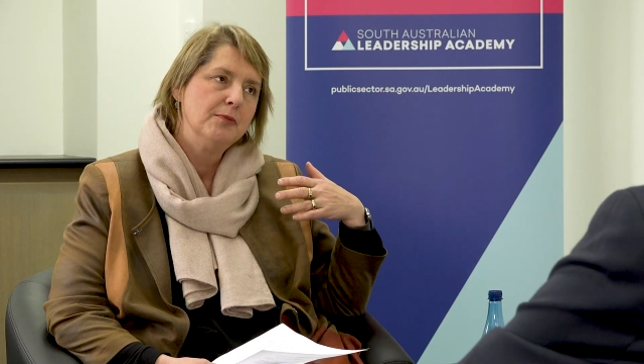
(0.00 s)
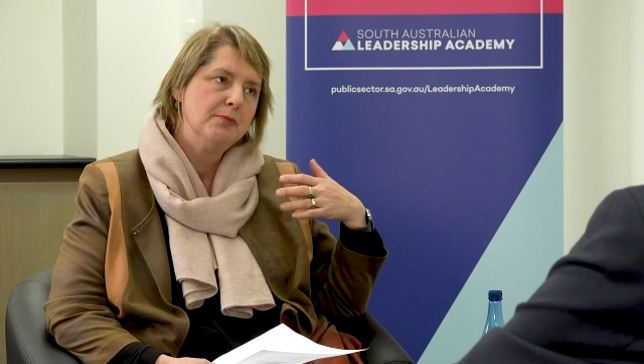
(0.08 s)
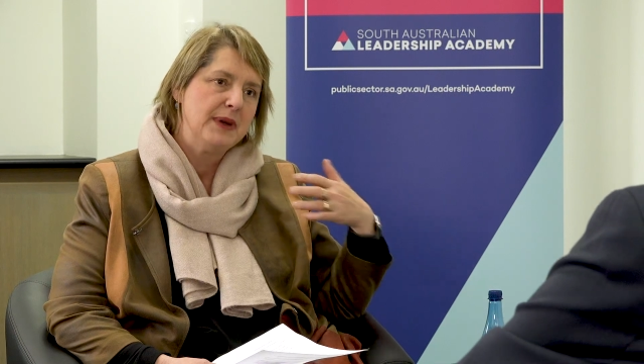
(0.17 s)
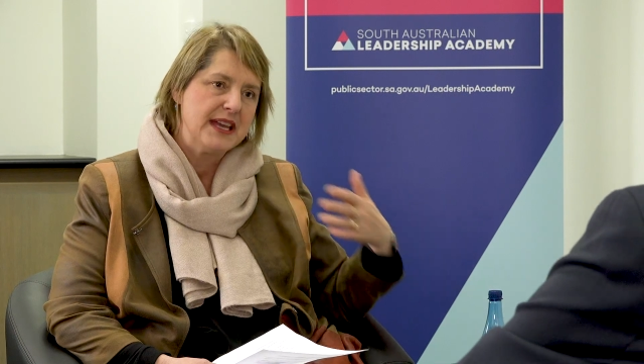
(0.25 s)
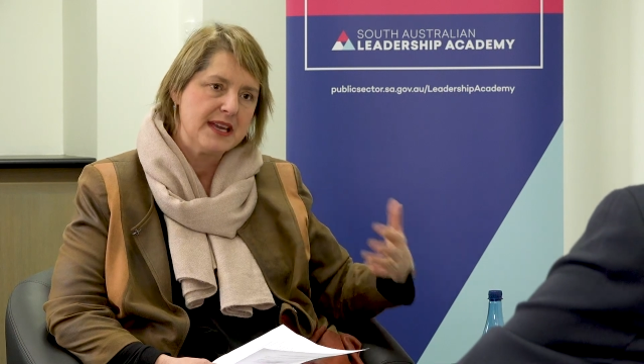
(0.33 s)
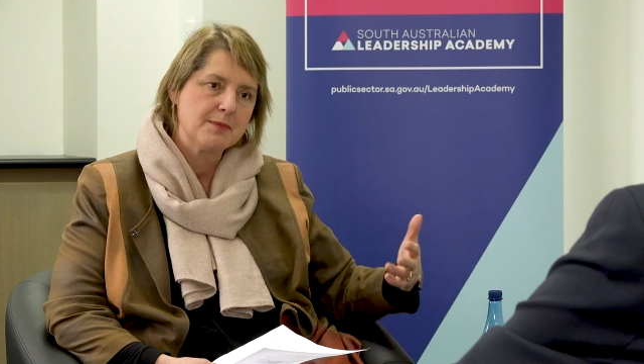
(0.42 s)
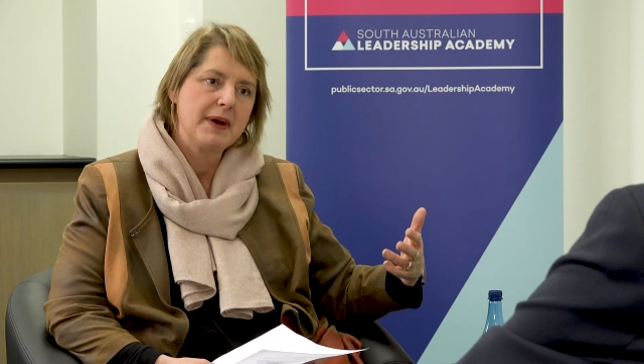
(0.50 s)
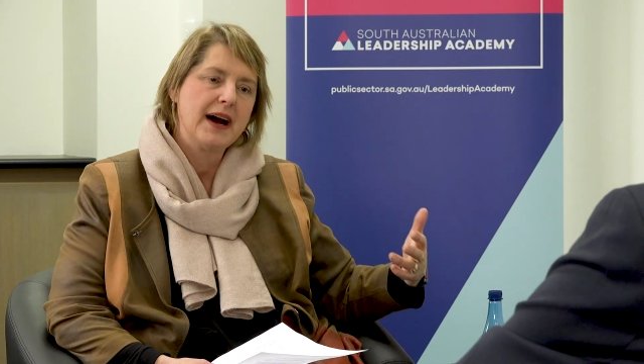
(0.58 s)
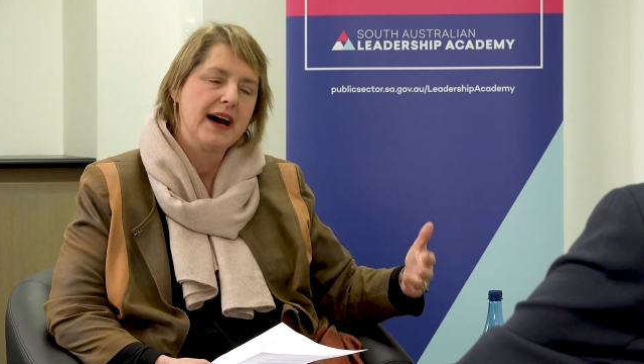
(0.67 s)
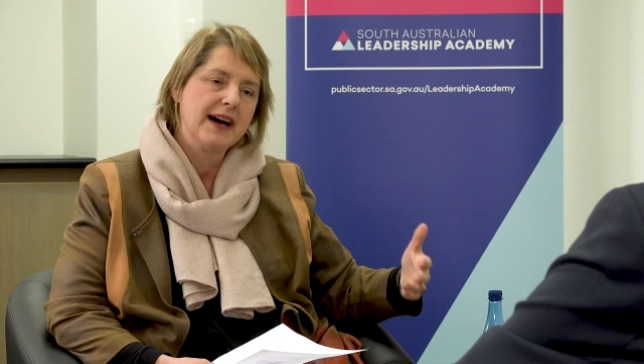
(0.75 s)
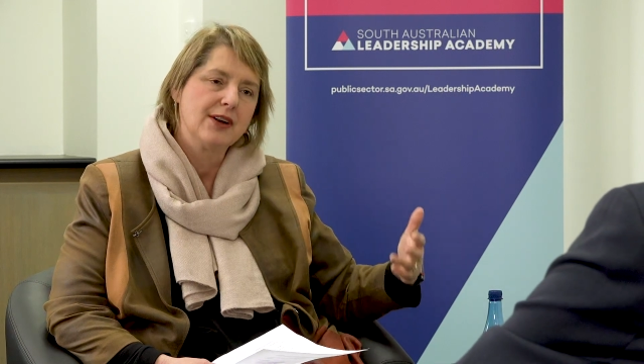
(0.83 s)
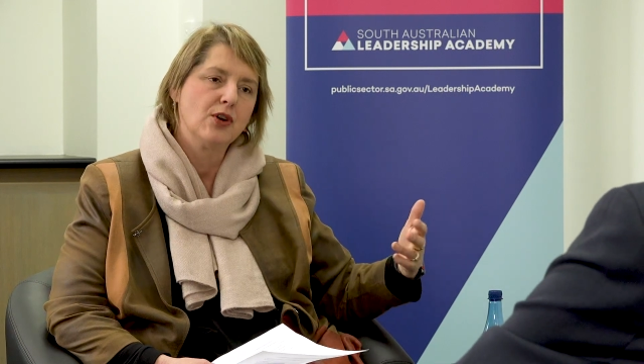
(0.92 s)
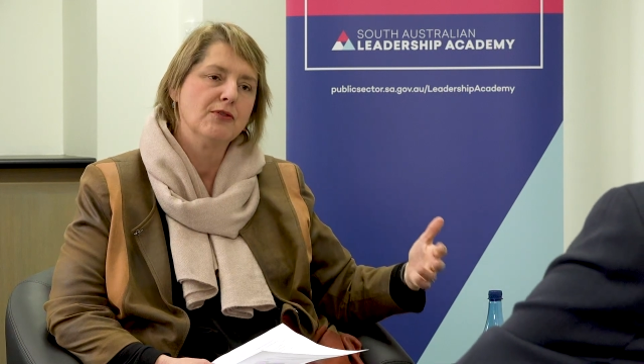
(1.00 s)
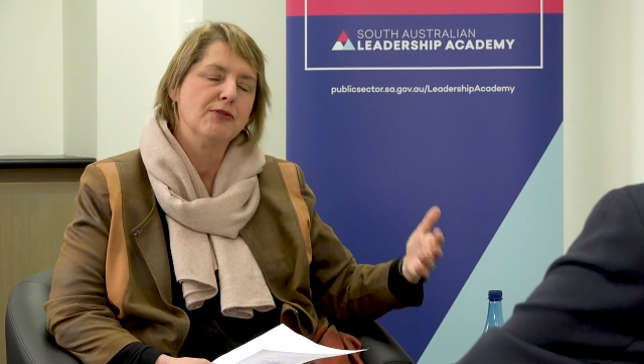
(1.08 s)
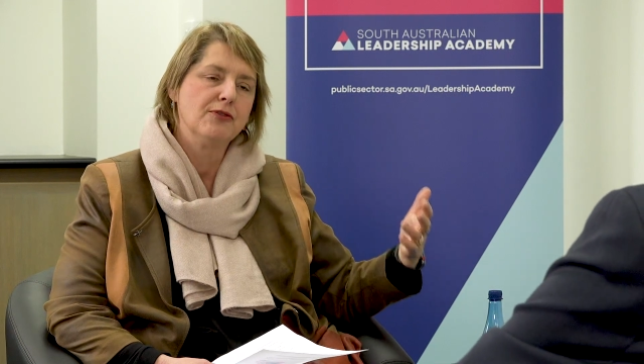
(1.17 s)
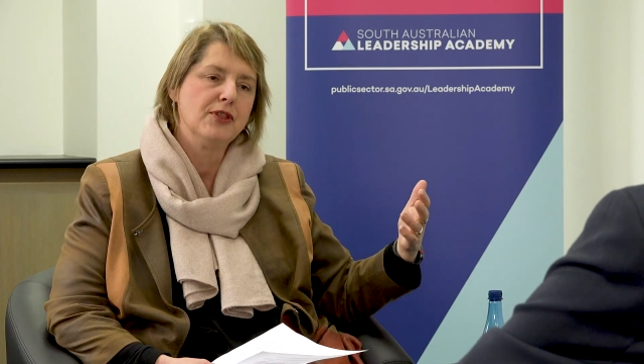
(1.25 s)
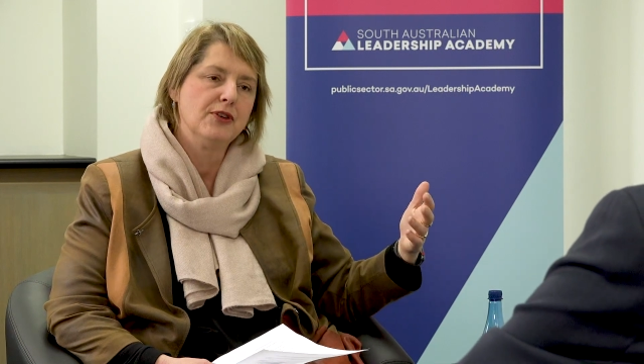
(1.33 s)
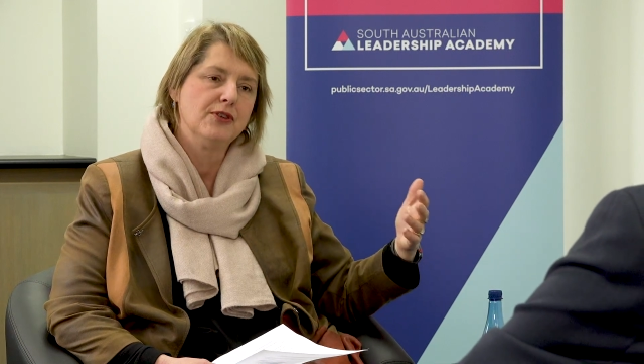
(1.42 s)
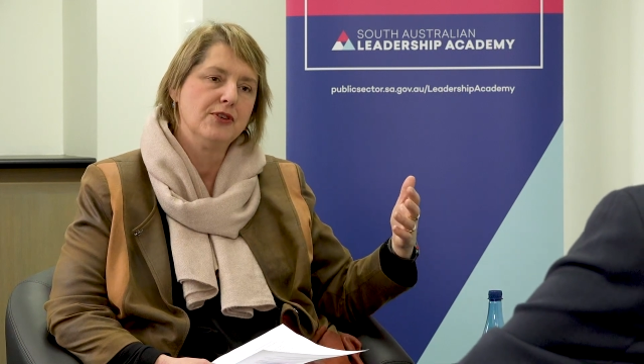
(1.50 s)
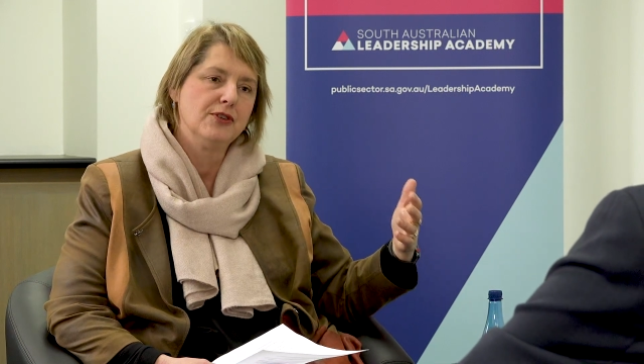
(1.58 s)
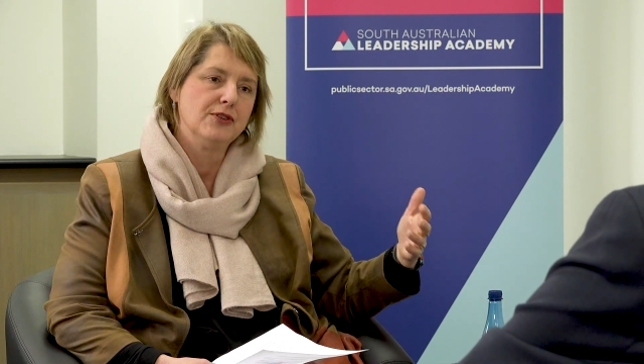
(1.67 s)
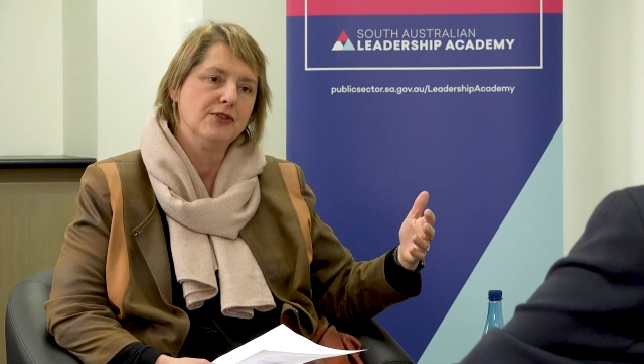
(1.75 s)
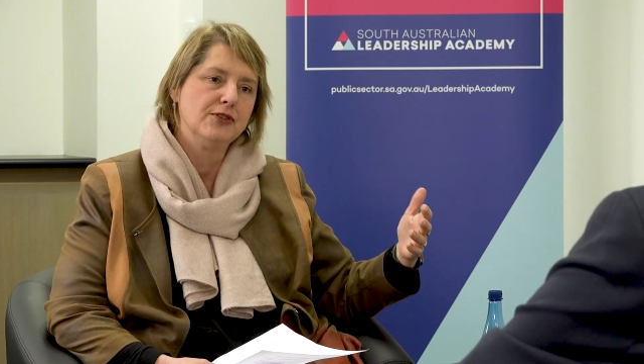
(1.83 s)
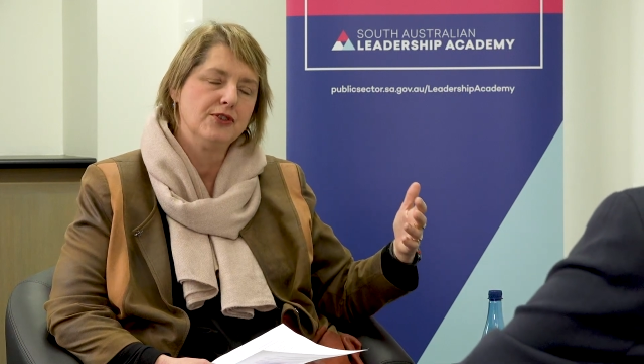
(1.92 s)
being part of
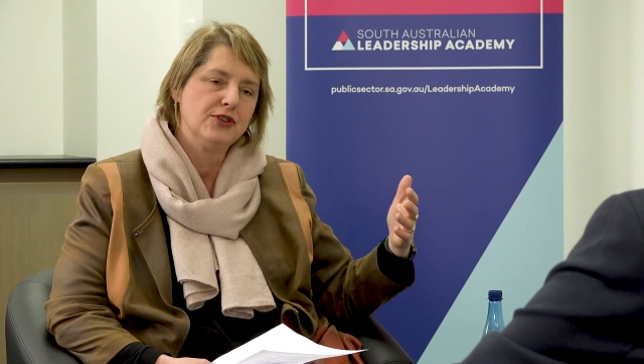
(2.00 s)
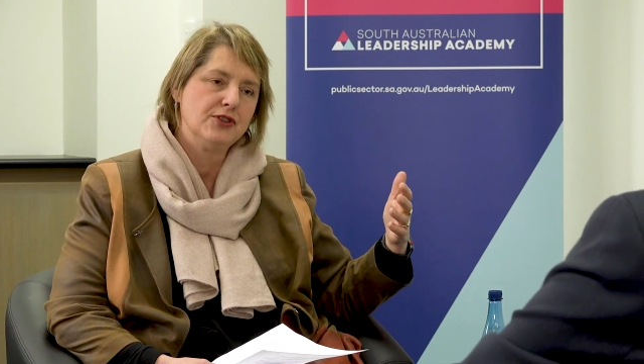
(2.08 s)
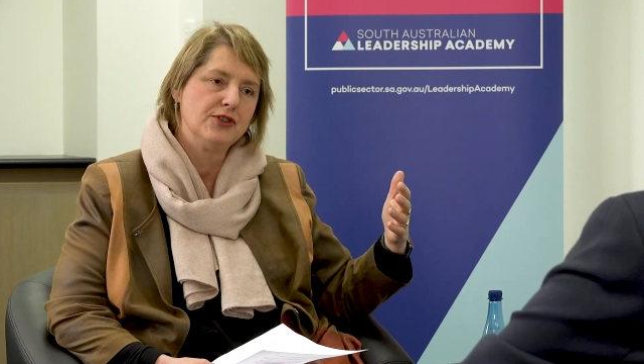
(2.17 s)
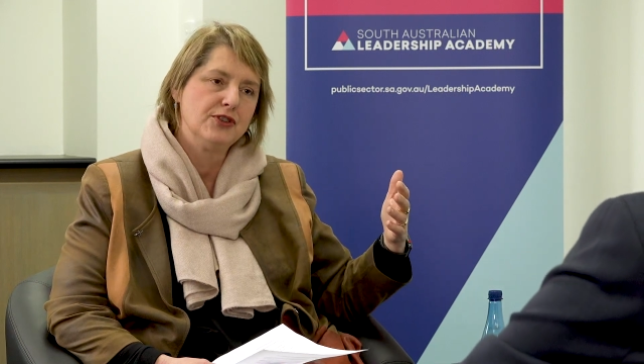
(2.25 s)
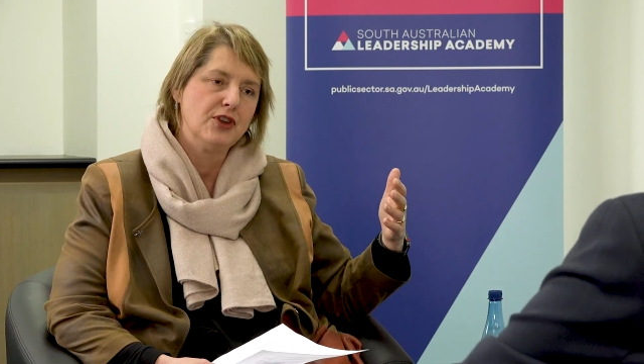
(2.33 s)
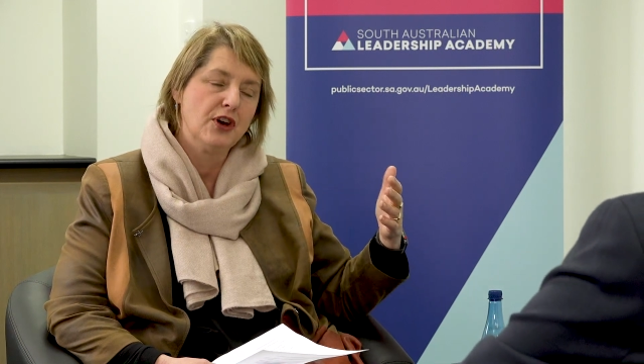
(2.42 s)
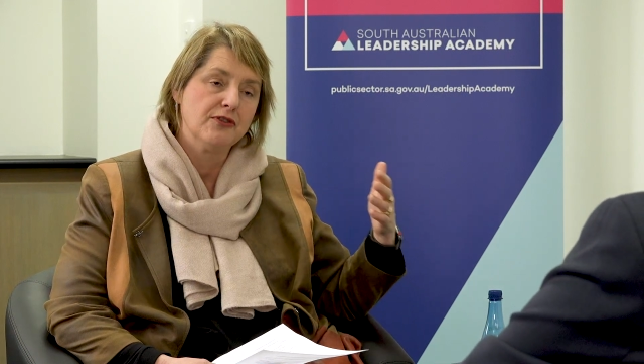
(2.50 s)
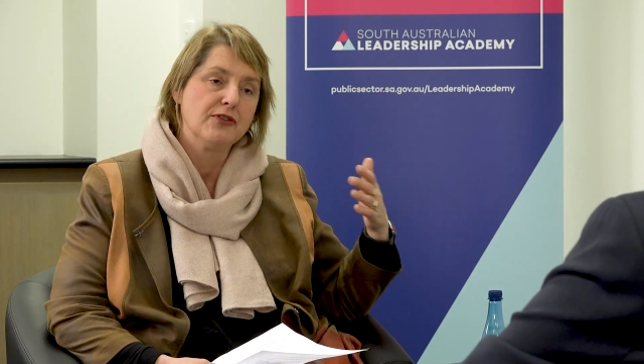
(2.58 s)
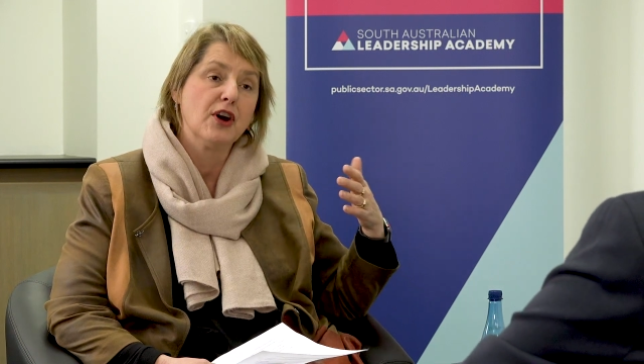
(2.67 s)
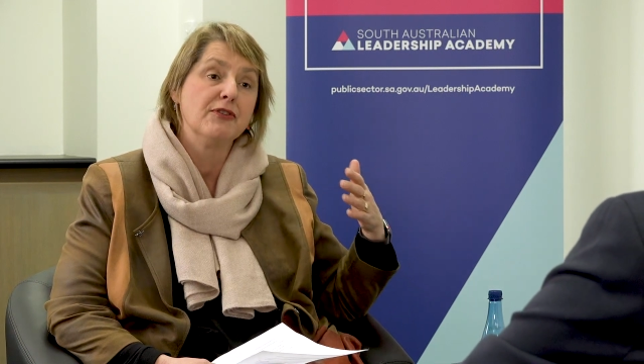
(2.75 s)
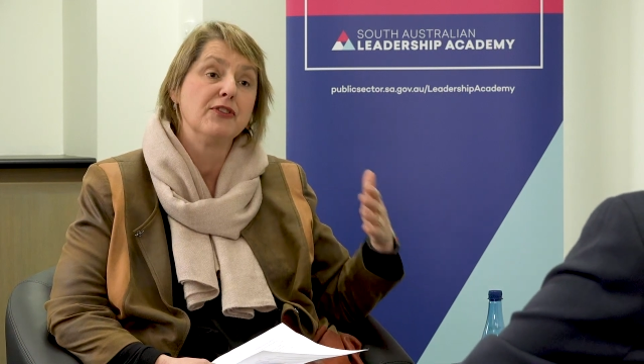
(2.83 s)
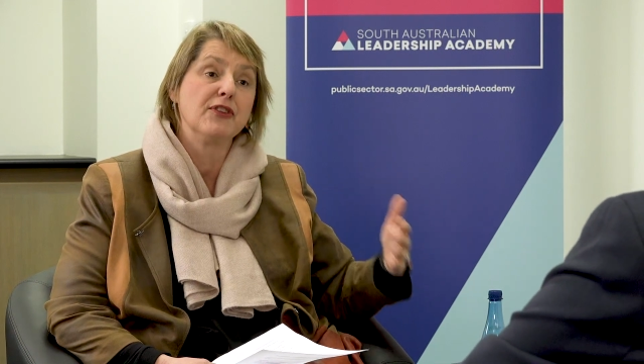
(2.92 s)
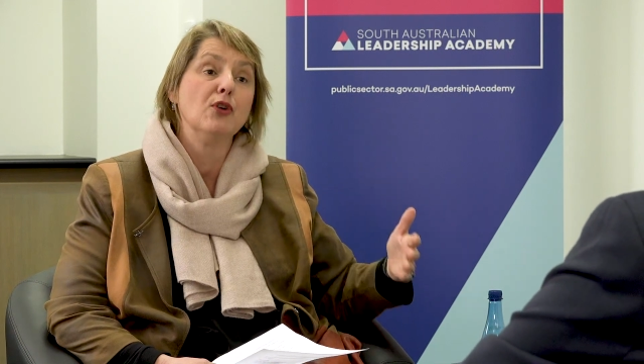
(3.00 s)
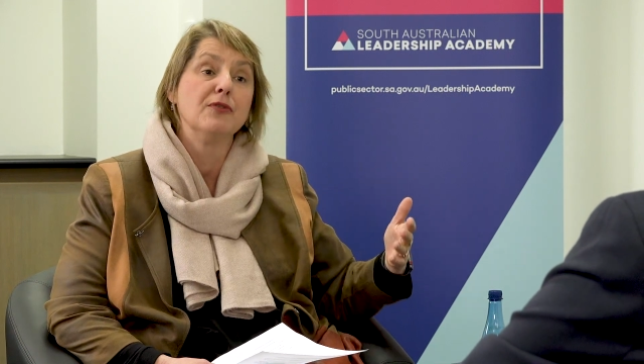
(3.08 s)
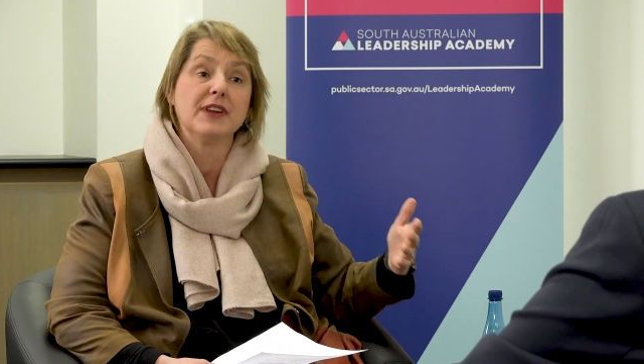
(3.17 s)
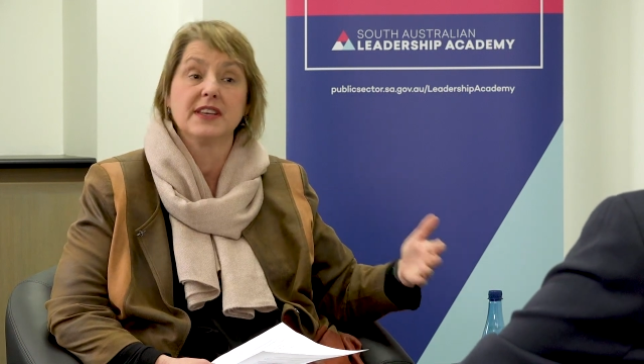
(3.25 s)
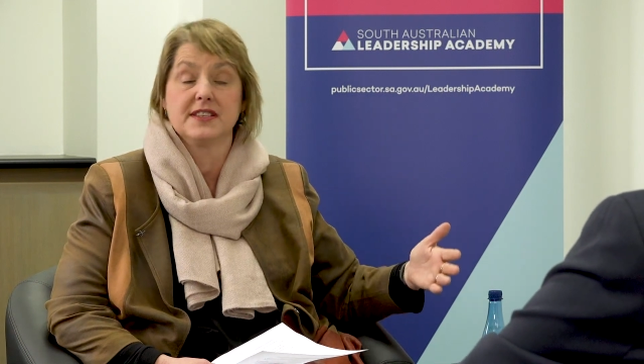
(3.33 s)
of solving